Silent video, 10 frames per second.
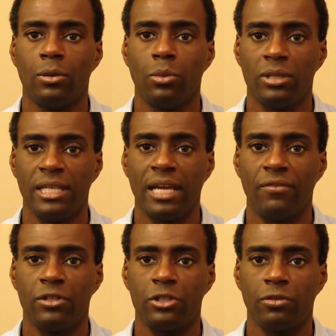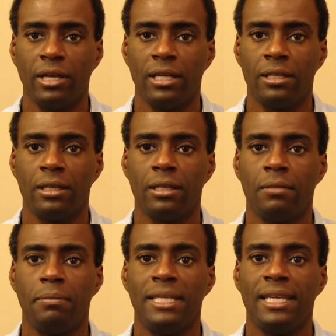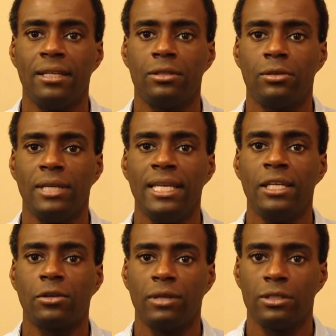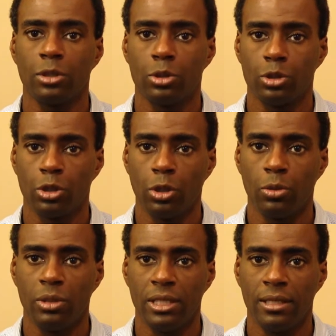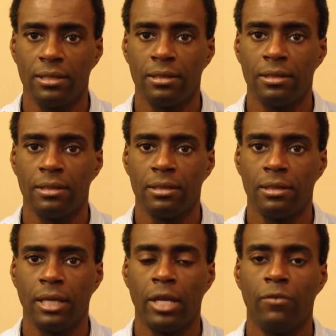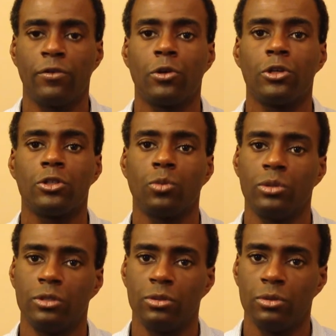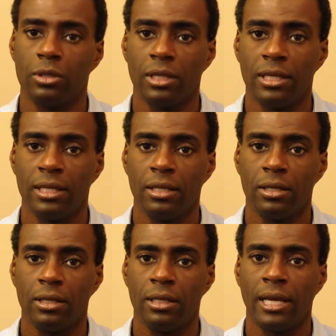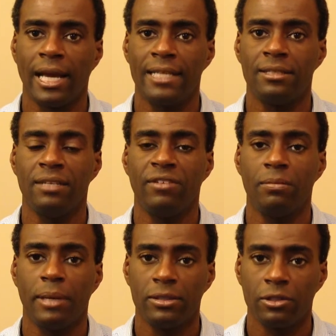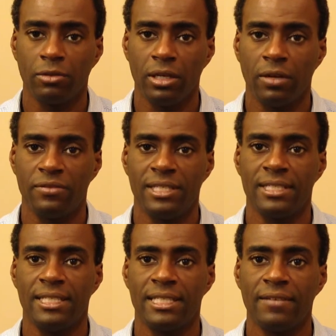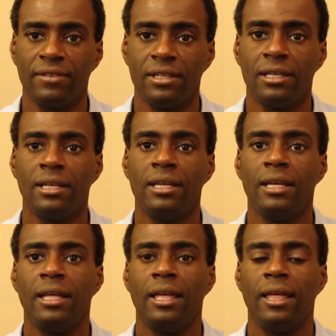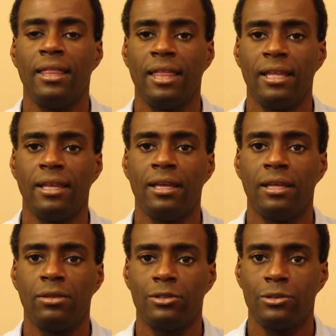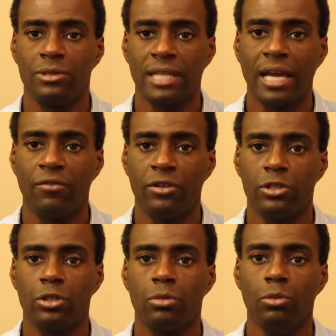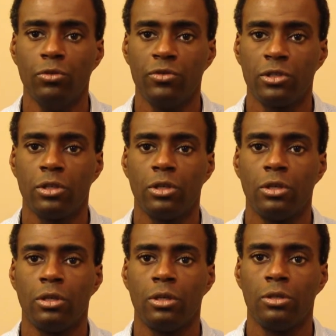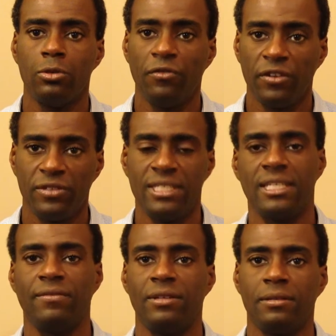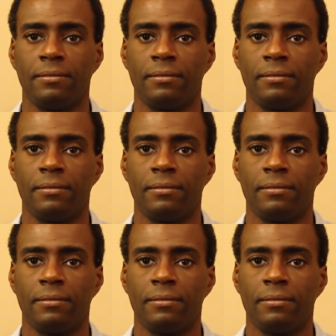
will the average grade begin to increase slowly. And of course, when the student has an even better grade of 67, then the student's average moves to 57.